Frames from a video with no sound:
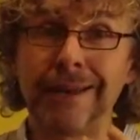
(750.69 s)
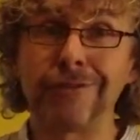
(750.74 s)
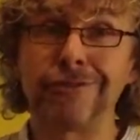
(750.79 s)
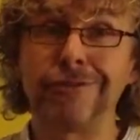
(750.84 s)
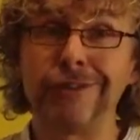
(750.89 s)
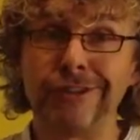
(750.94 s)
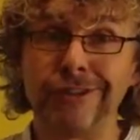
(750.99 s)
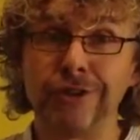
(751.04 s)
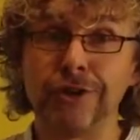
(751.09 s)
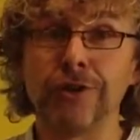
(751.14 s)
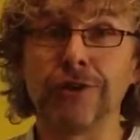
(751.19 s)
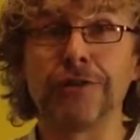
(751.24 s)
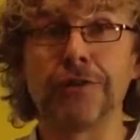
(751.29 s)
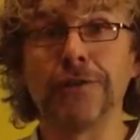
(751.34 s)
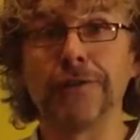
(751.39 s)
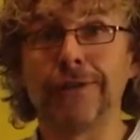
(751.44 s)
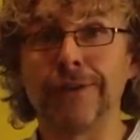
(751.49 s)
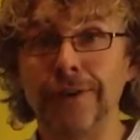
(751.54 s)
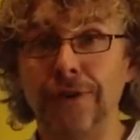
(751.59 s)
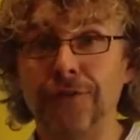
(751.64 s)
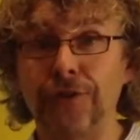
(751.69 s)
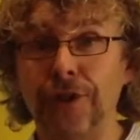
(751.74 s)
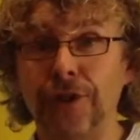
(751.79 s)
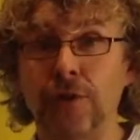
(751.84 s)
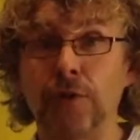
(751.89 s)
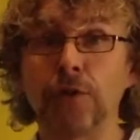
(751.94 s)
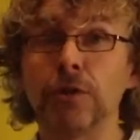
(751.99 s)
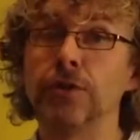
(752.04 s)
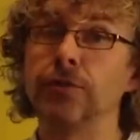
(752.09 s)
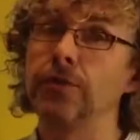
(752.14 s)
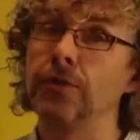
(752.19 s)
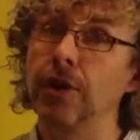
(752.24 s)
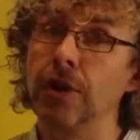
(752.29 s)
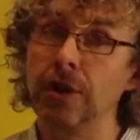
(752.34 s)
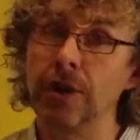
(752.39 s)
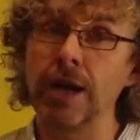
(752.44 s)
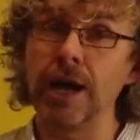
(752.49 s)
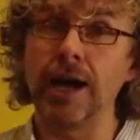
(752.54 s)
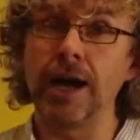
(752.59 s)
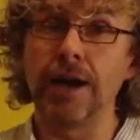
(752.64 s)
So if it's counterintuitive
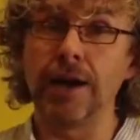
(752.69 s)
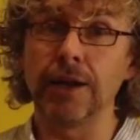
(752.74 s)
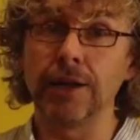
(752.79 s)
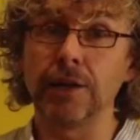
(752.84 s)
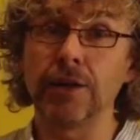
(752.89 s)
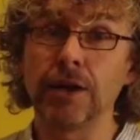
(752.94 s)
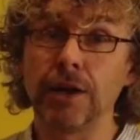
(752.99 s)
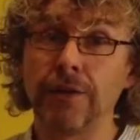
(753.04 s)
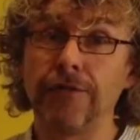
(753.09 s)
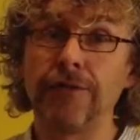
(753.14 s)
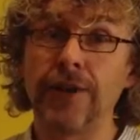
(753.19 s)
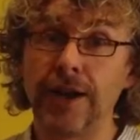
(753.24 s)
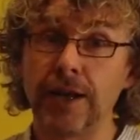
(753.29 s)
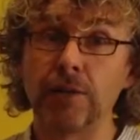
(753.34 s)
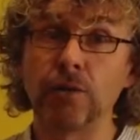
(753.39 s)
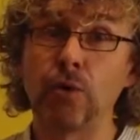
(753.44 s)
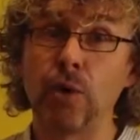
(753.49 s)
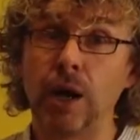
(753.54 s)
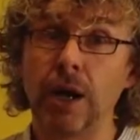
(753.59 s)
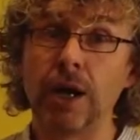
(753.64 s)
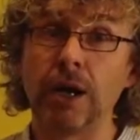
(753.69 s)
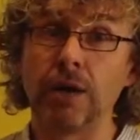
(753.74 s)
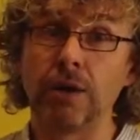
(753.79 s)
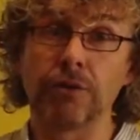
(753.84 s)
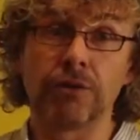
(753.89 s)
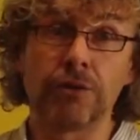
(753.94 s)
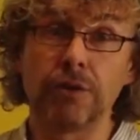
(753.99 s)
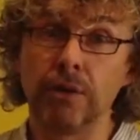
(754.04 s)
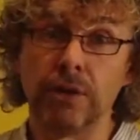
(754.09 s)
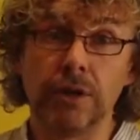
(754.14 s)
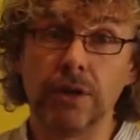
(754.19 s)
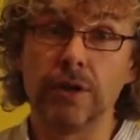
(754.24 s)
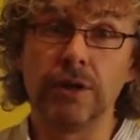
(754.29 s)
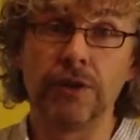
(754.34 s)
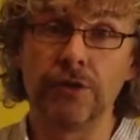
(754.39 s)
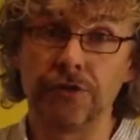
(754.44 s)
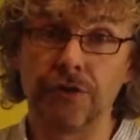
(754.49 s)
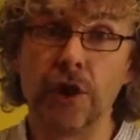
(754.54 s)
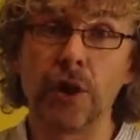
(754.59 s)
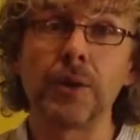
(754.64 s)
and difficult, you're going to fail
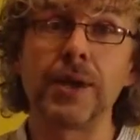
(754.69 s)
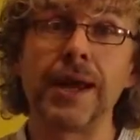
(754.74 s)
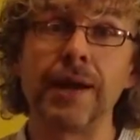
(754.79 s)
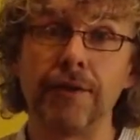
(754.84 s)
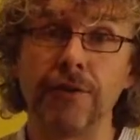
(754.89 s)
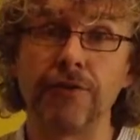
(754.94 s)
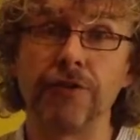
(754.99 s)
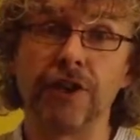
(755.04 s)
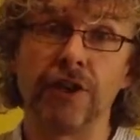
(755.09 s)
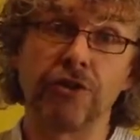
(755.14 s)
quite a lot.